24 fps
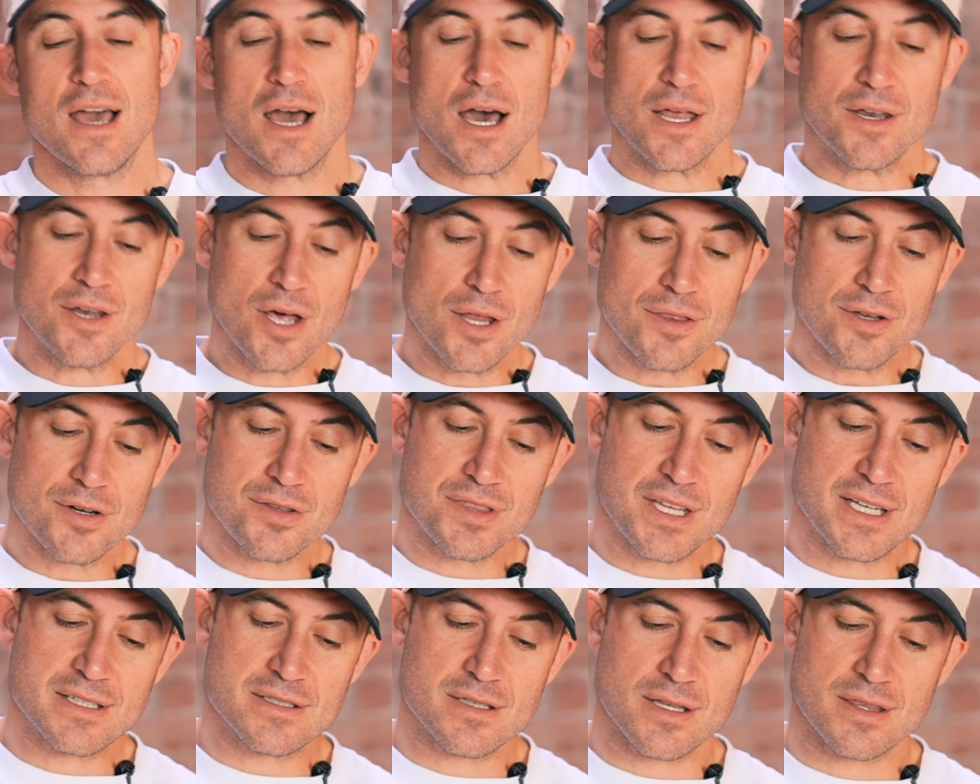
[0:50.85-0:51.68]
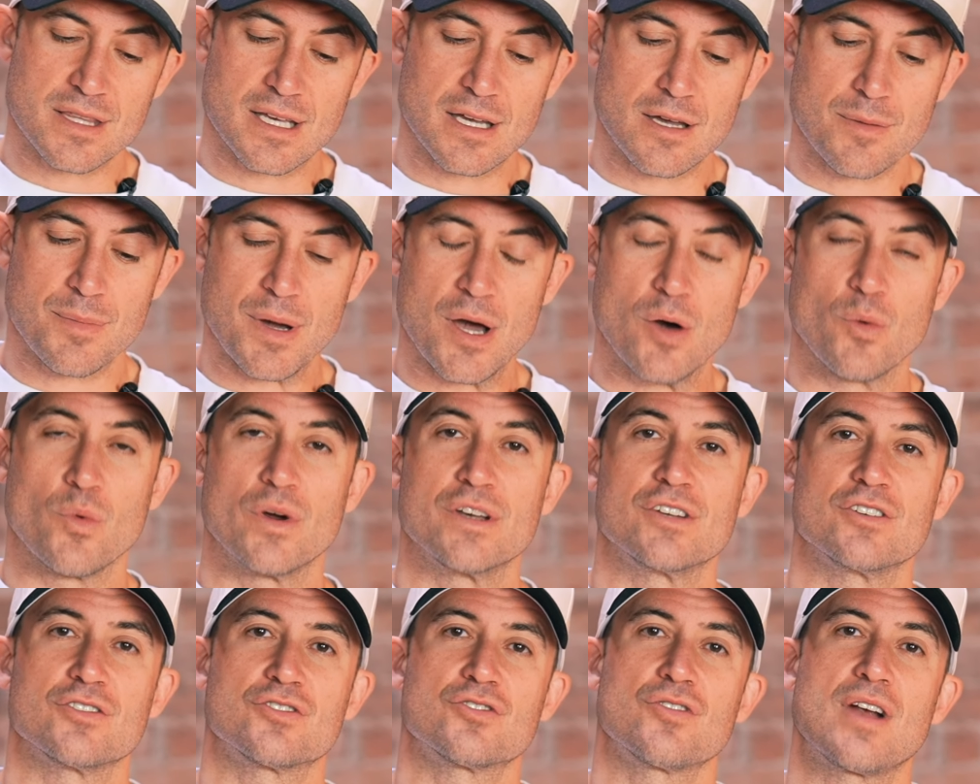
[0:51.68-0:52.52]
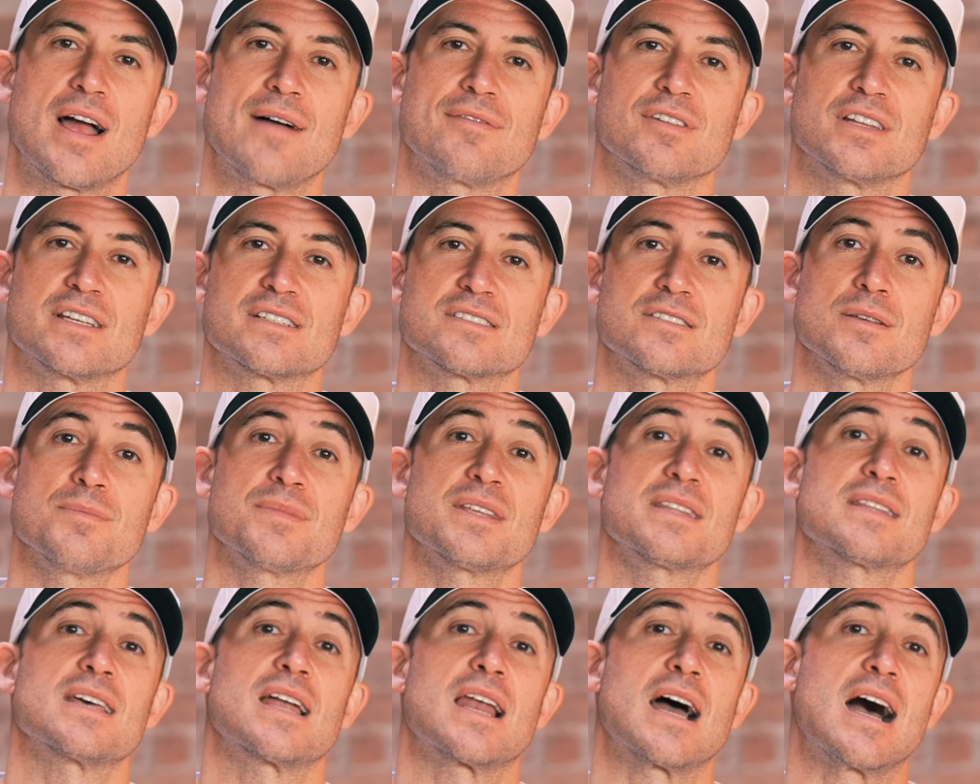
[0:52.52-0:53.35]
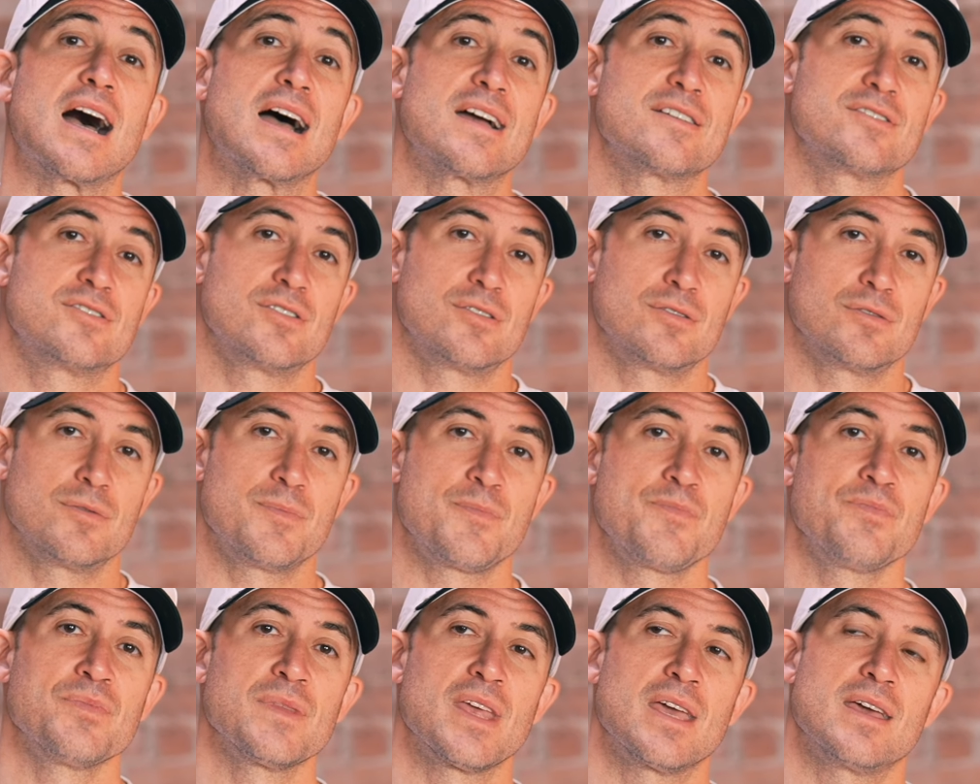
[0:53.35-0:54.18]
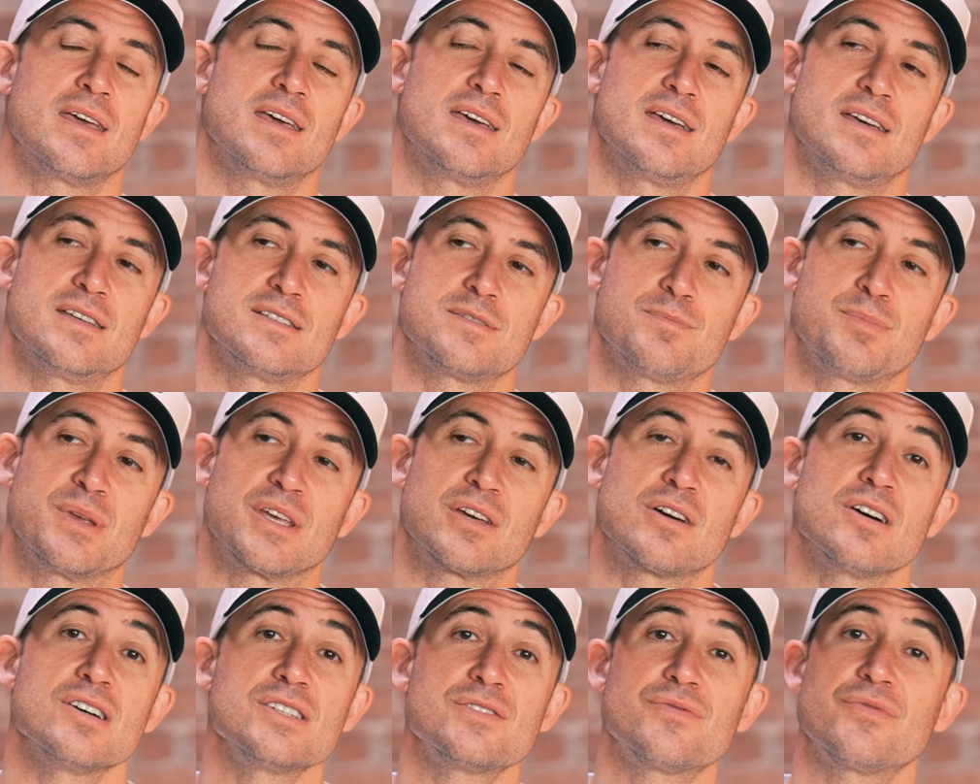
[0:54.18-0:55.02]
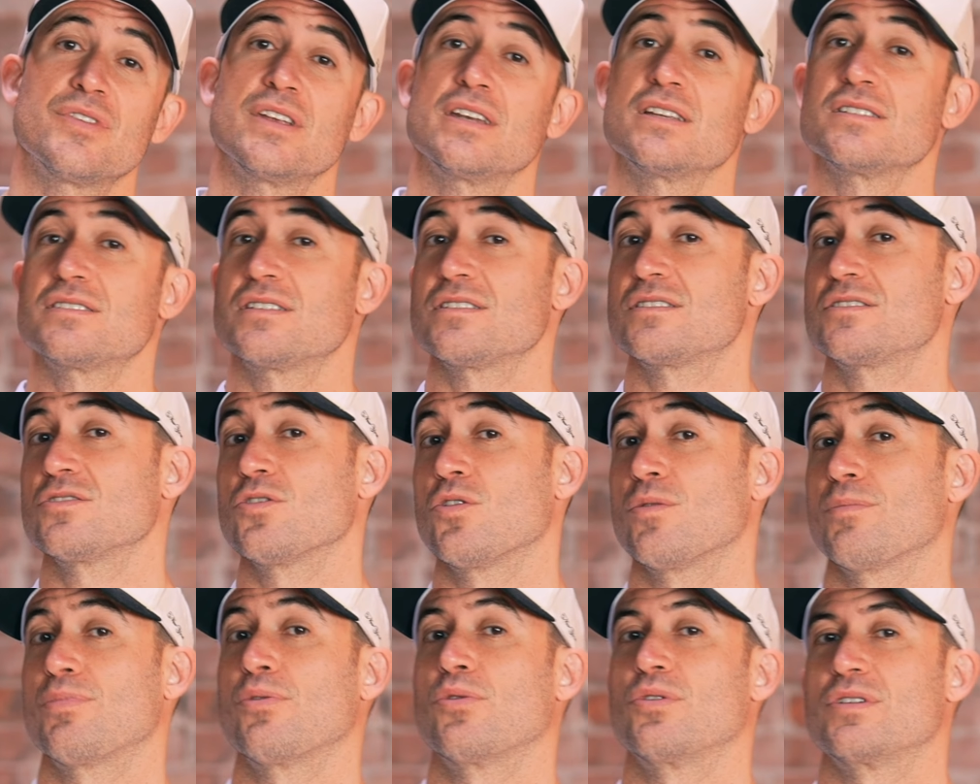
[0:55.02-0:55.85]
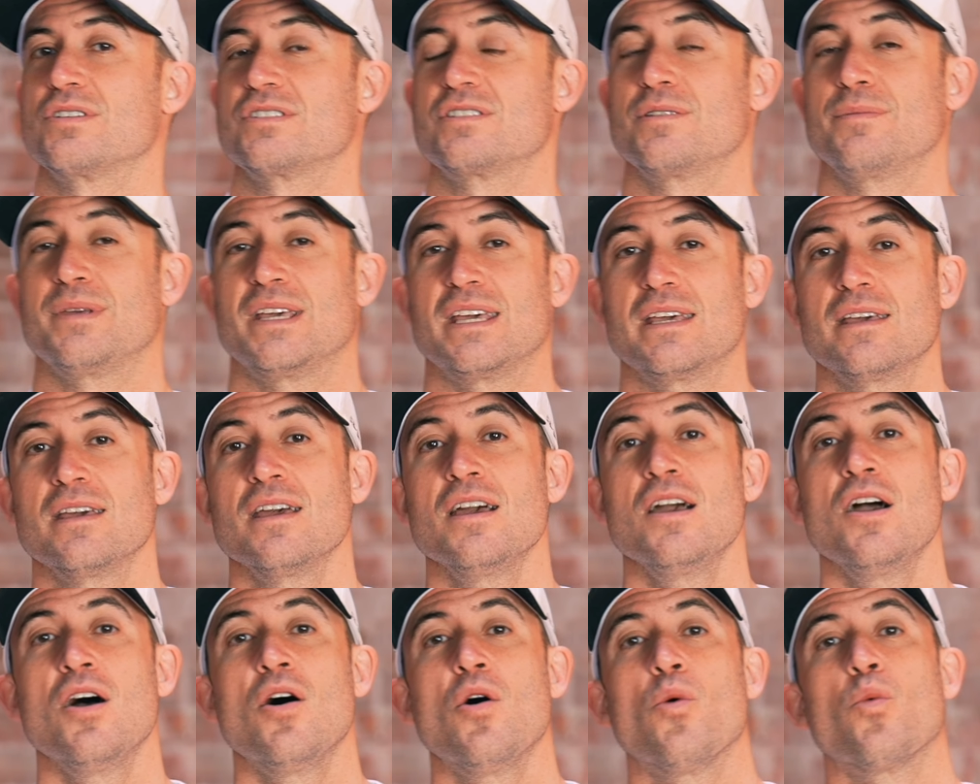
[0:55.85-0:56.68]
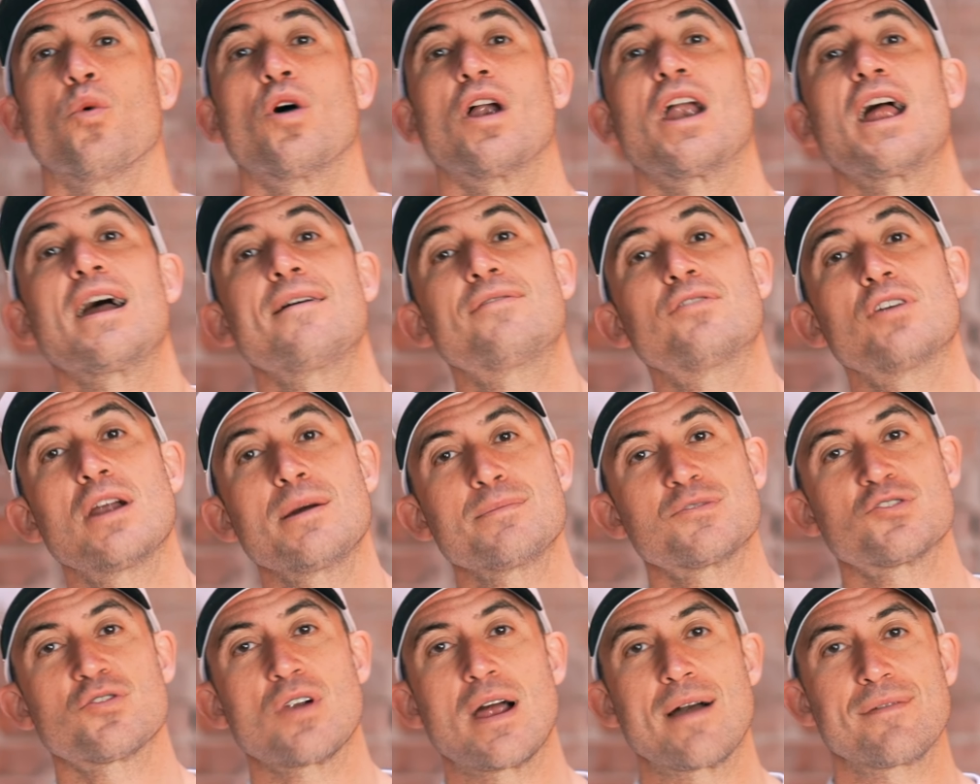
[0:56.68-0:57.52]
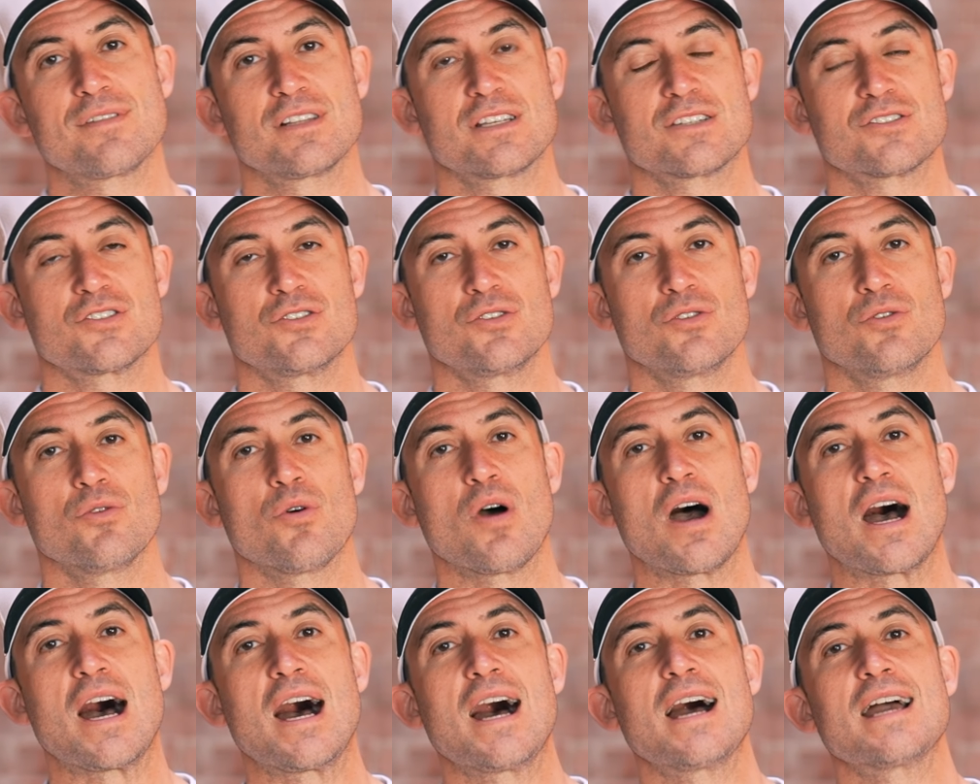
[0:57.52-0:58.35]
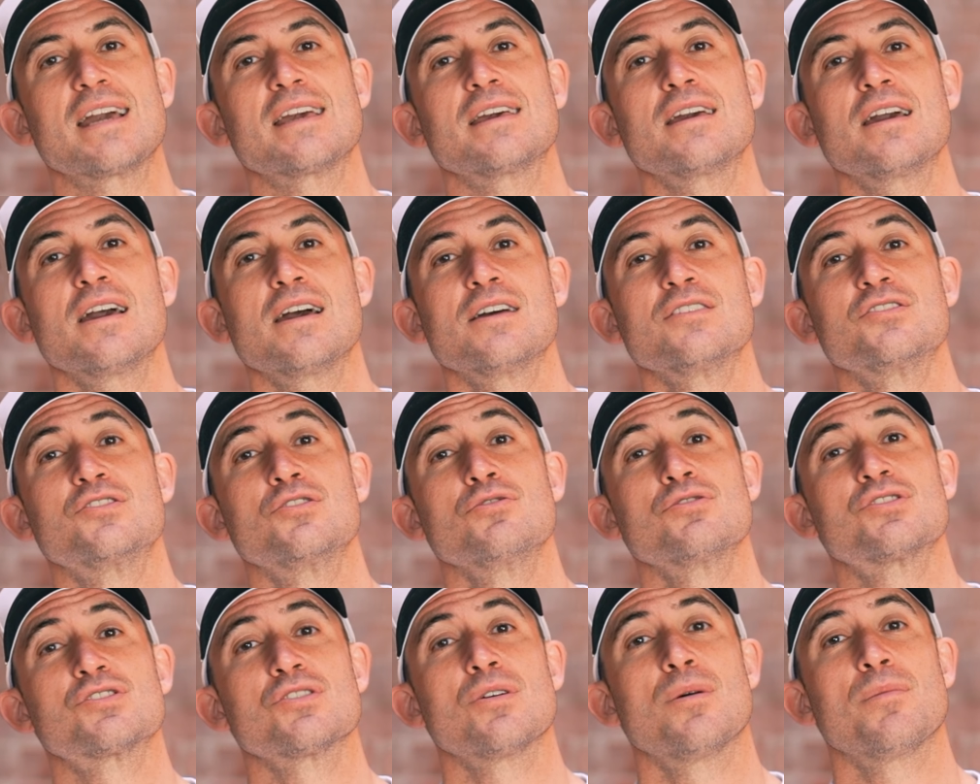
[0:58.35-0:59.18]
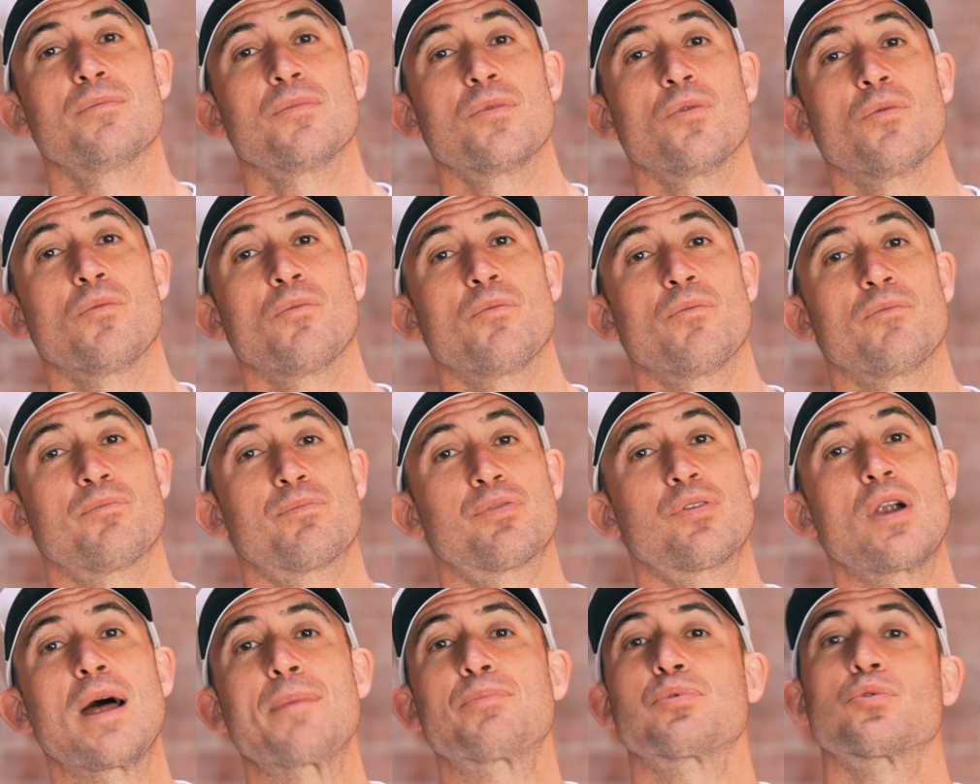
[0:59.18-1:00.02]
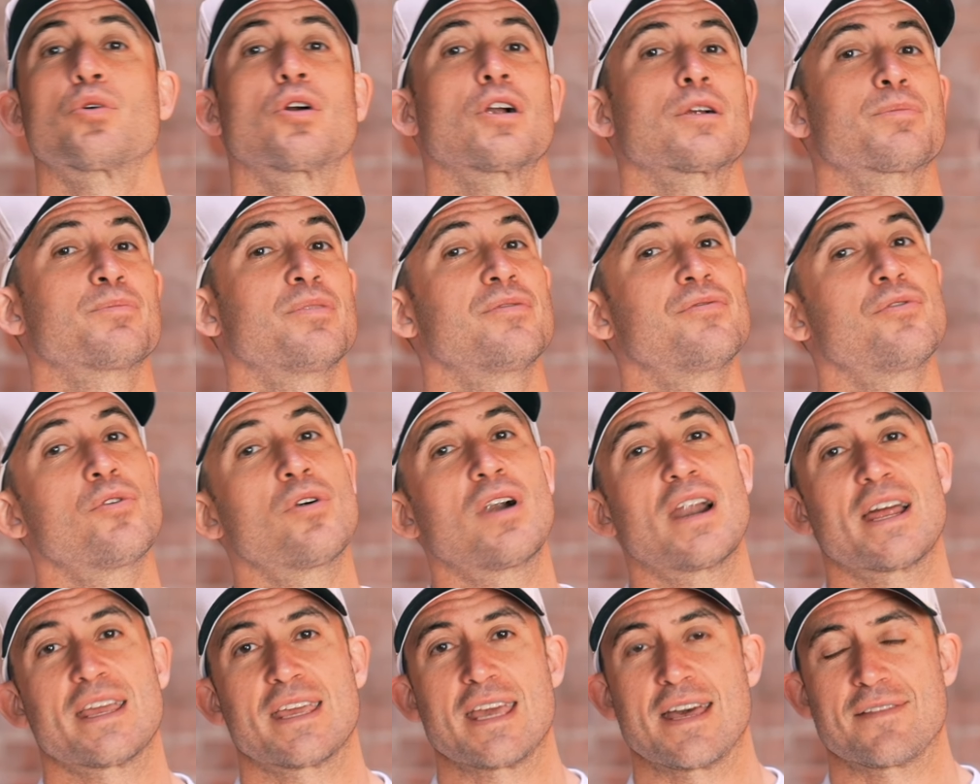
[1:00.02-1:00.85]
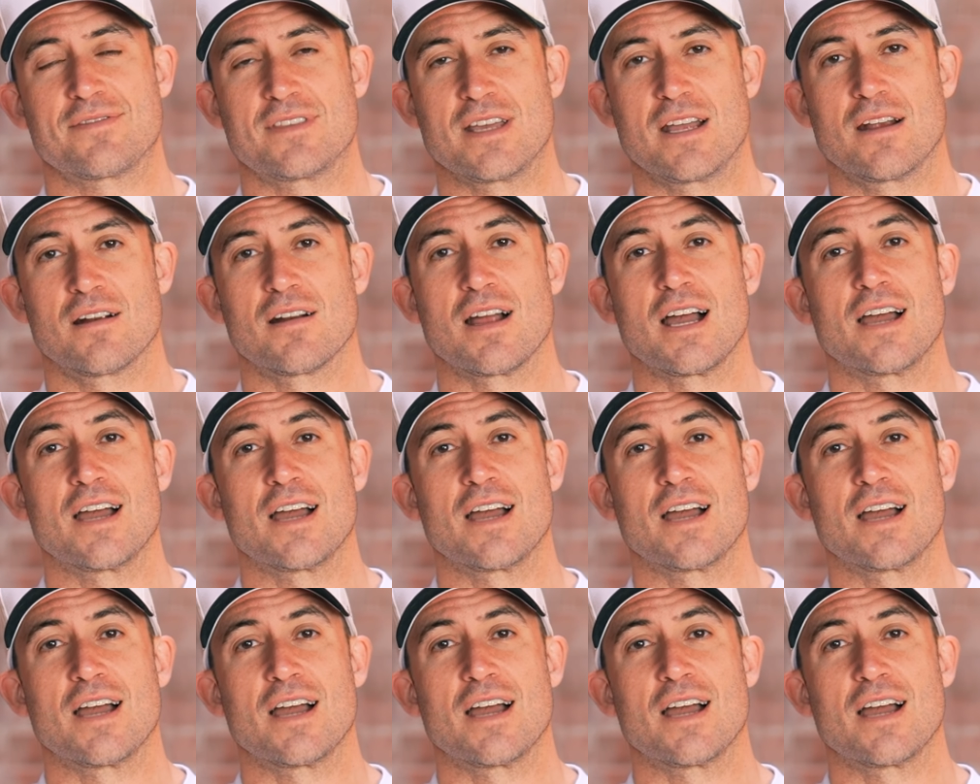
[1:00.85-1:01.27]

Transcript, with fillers: Another thing to think about when you're traveling, something that I do, is because fitness is so important to me, Wherever I'm traveling to, I do some prep work before I get there.